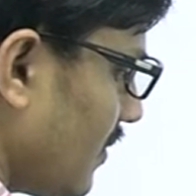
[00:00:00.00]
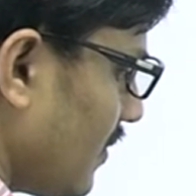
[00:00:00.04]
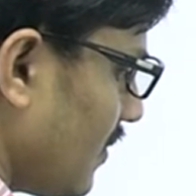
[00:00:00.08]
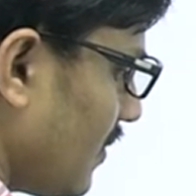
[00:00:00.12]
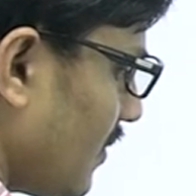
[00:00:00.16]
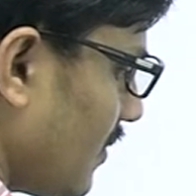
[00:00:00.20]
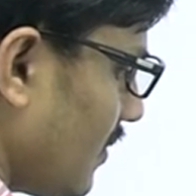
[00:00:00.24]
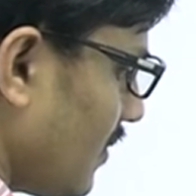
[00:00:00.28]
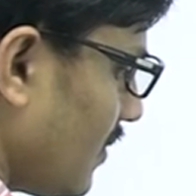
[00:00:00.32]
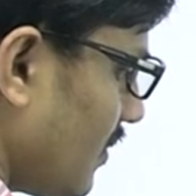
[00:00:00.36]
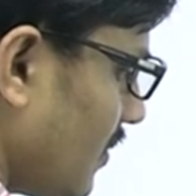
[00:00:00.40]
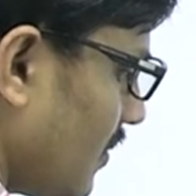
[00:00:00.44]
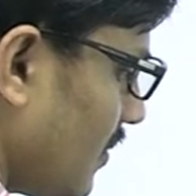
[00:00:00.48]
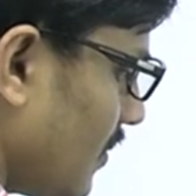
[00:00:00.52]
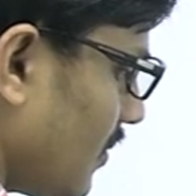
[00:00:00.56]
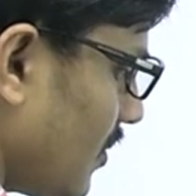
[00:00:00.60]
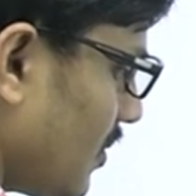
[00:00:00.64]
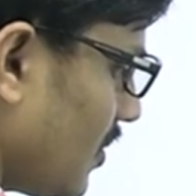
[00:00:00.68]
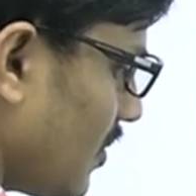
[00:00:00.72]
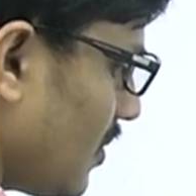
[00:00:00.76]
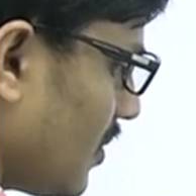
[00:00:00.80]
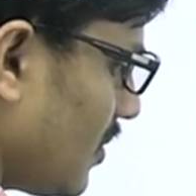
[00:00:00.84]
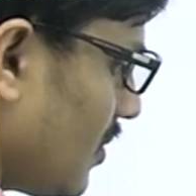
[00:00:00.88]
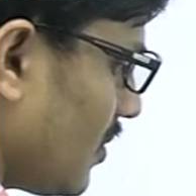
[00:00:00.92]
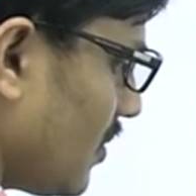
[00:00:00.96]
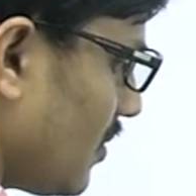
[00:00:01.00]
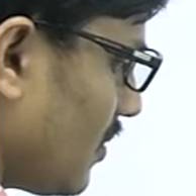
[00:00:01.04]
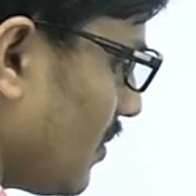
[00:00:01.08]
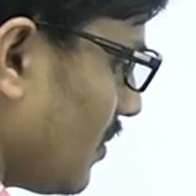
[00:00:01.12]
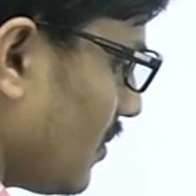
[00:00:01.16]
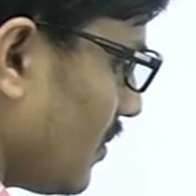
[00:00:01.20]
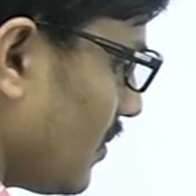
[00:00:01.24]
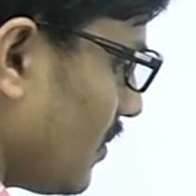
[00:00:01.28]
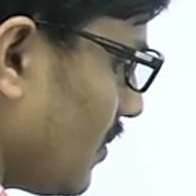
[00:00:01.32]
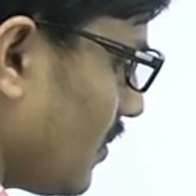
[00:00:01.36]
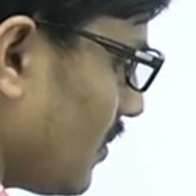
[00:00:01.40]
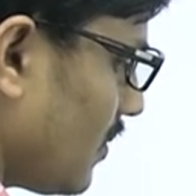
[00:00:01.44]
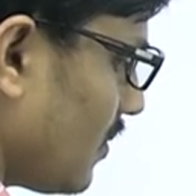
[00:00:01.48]

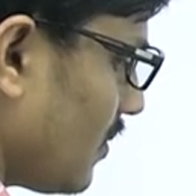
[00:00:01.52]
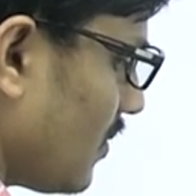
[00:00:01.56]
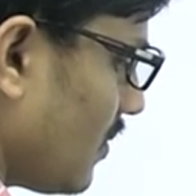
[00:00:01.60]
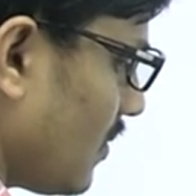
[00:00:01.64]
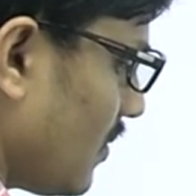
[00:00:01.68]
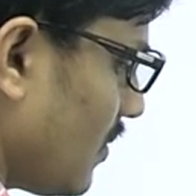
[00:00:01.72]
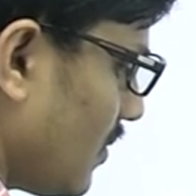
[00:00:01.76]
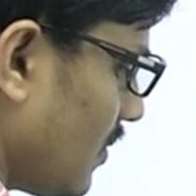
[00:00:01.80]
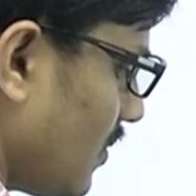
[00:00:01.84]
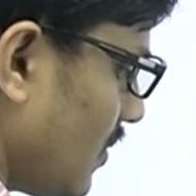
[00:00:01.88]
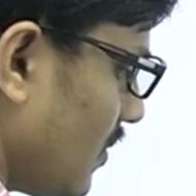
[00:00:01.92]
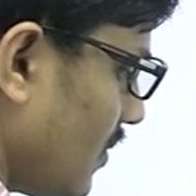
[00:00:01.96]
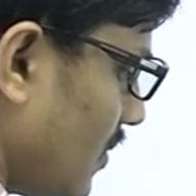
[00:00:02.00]
Nobody speaks.